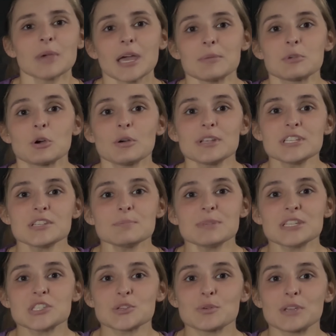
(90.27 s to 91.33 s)
I'm going to
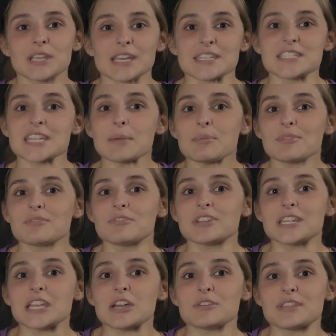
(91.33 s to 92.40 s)
be doing a separate
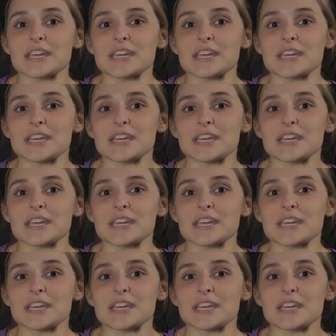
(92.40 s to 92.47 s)
video